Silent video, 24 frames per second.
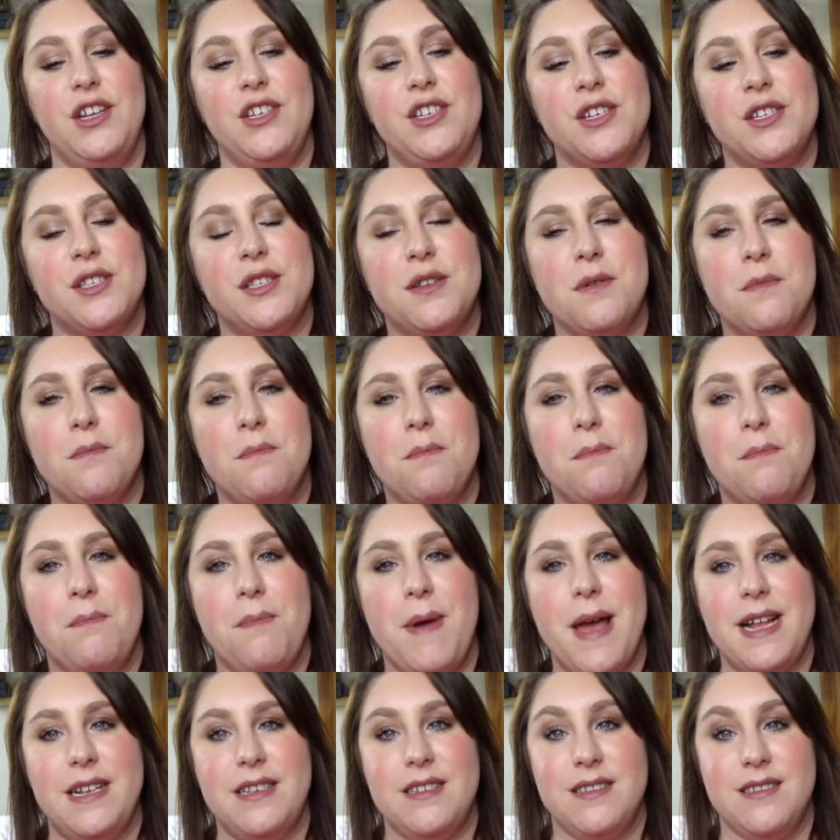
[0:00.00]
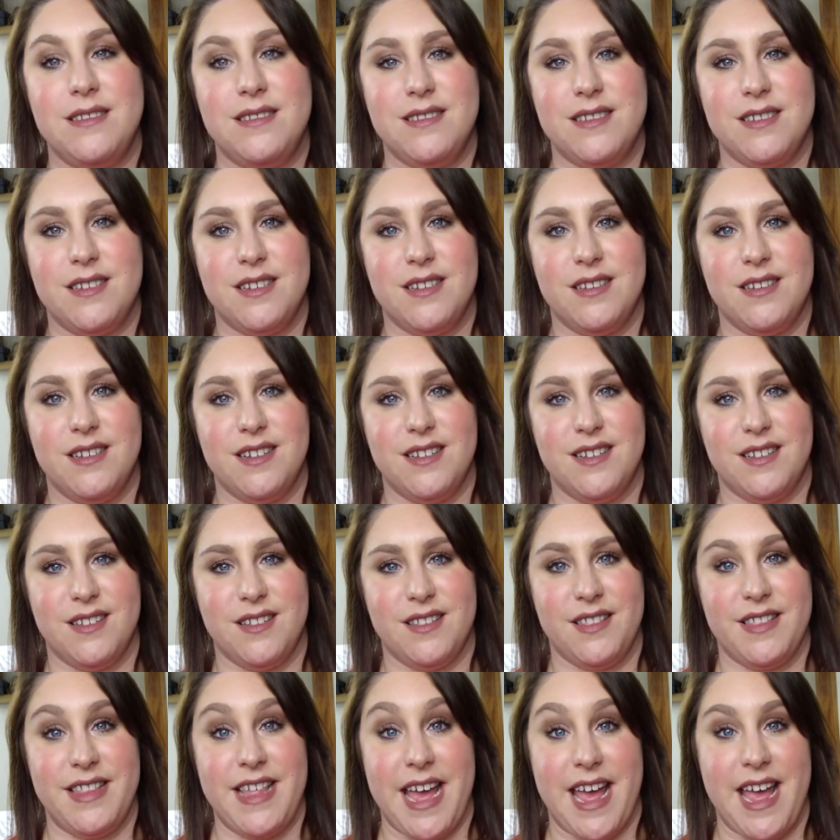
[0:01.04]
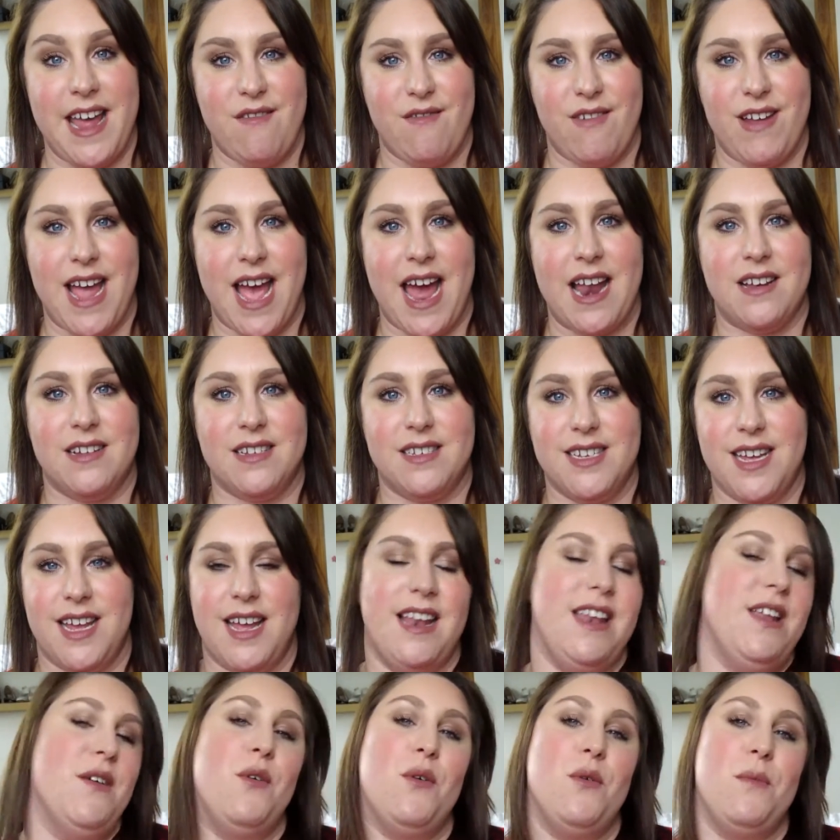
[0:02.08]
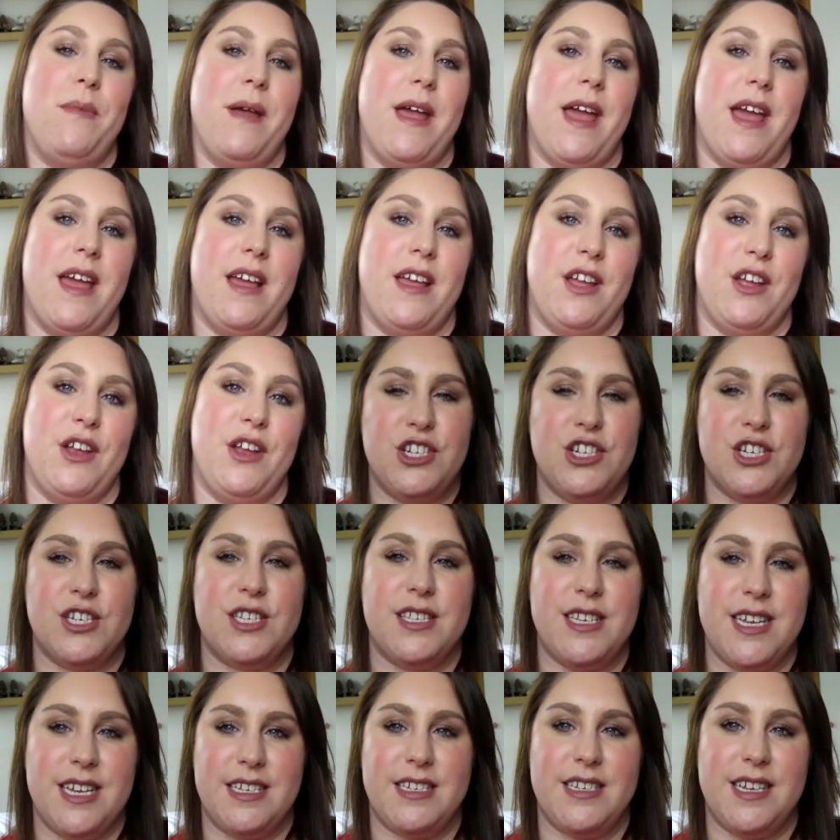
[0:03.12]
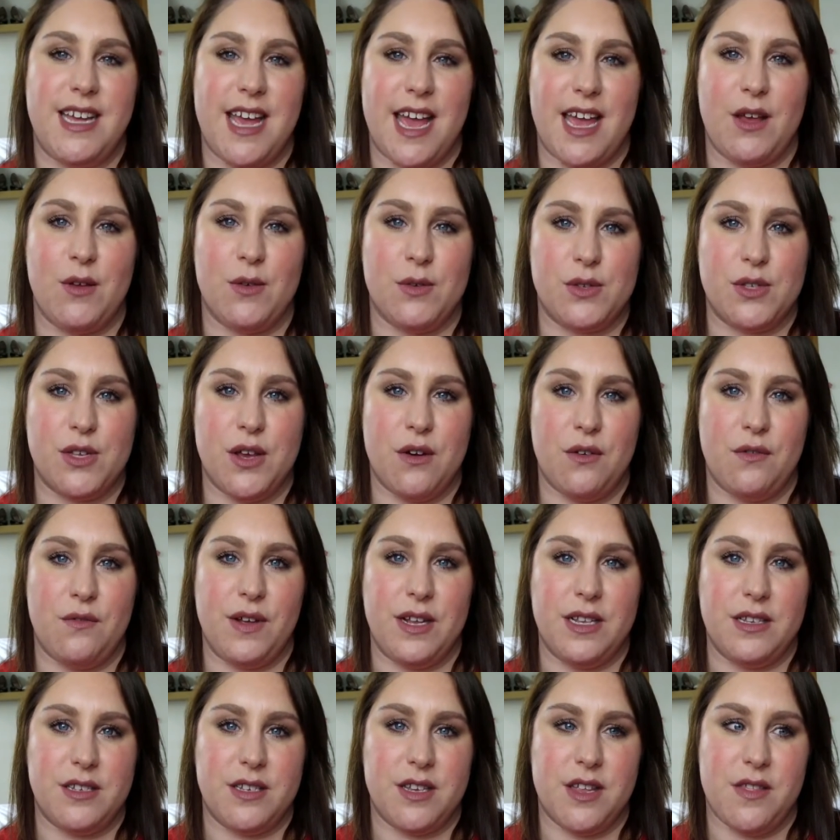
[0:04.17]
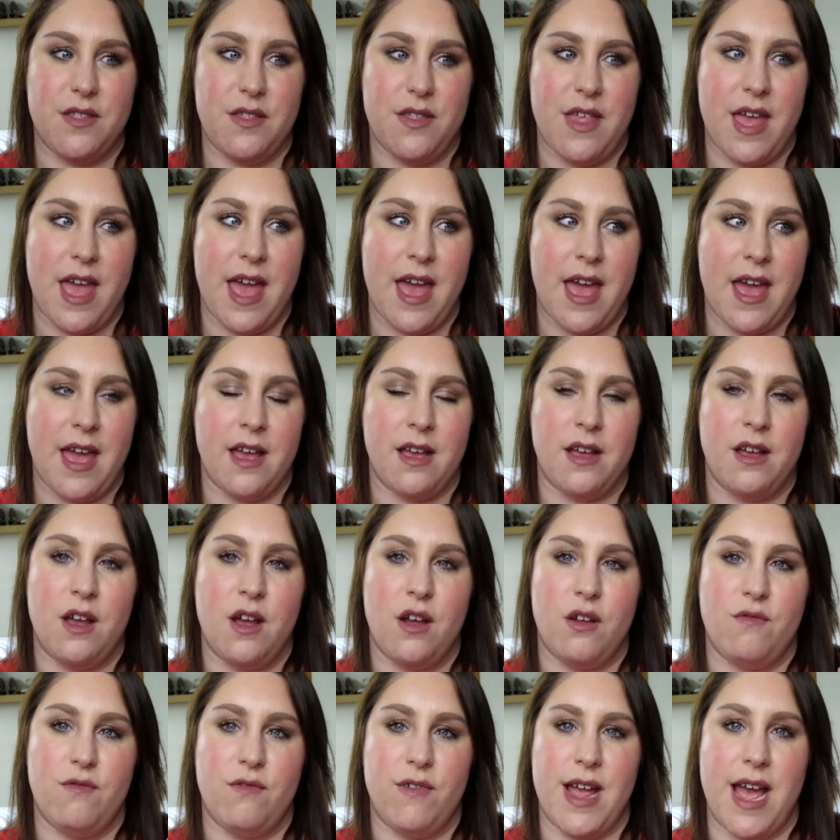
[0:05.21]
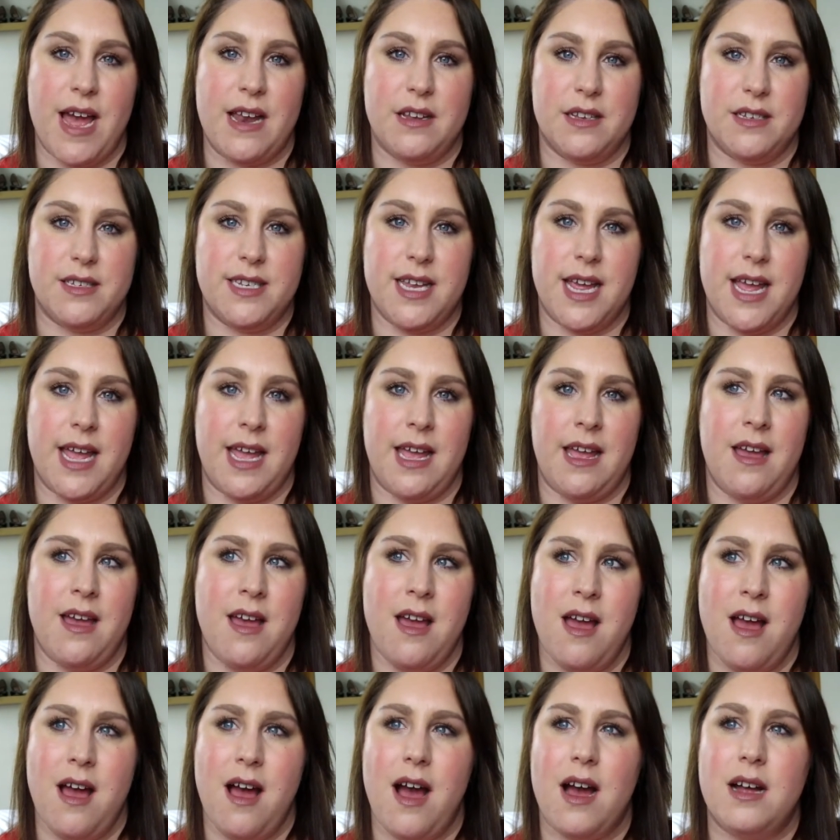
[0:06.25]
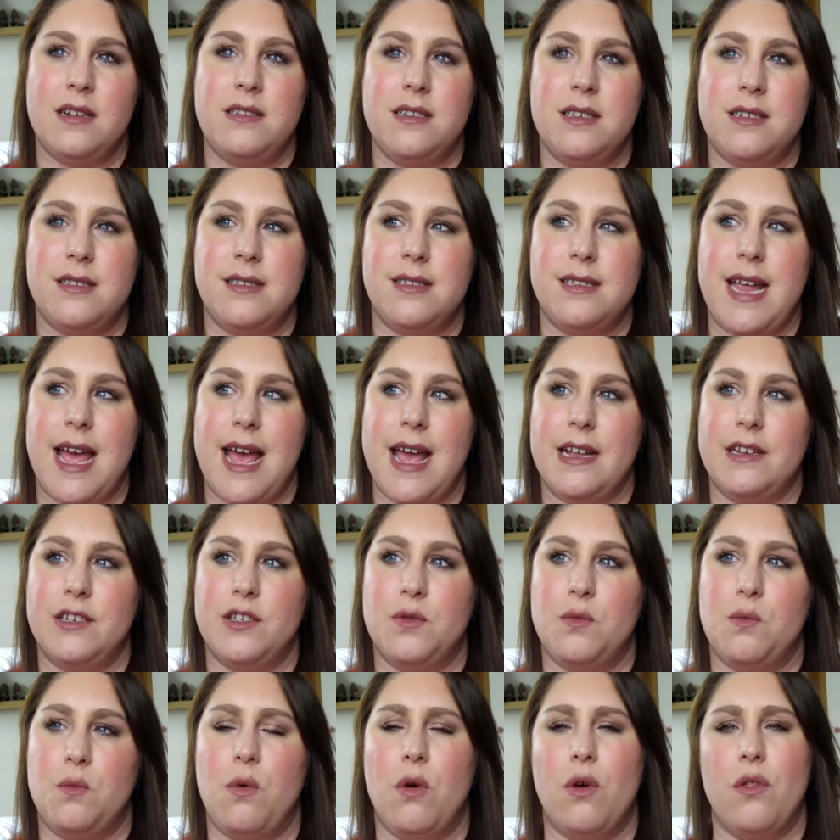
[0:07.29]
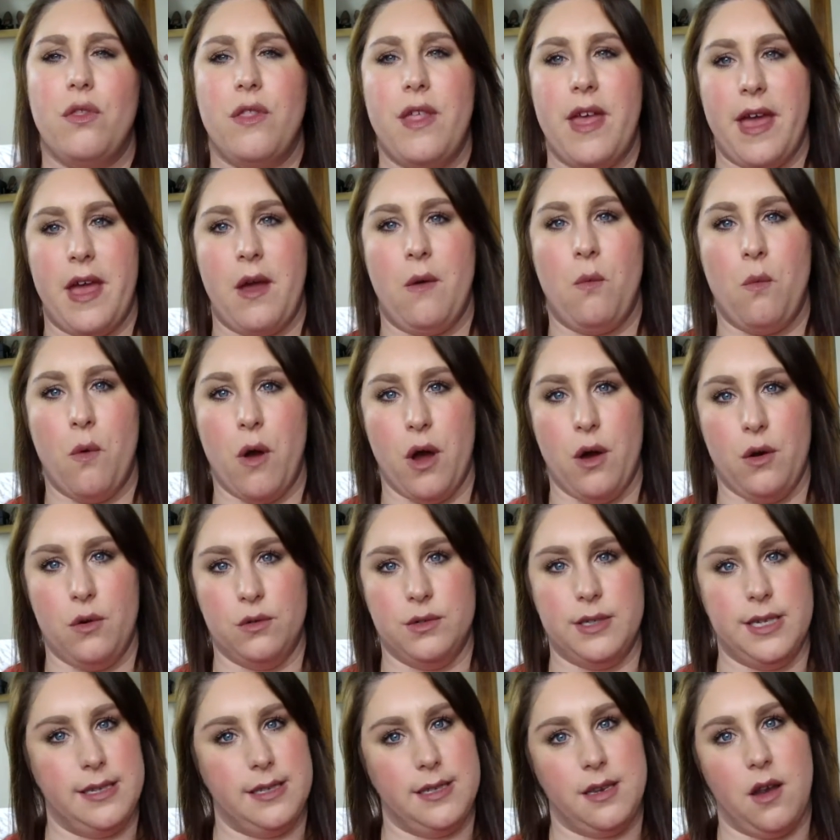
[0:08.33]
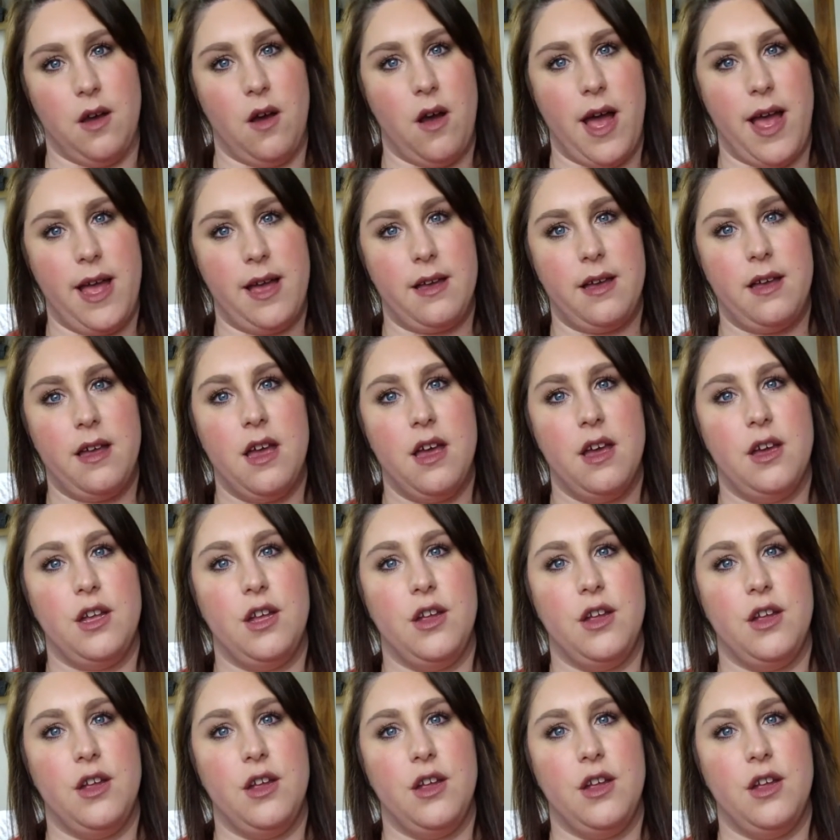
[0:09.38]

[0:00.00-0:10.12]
You just bend their reality a little bit. just need to get yourself into their reality, understand what their world is like.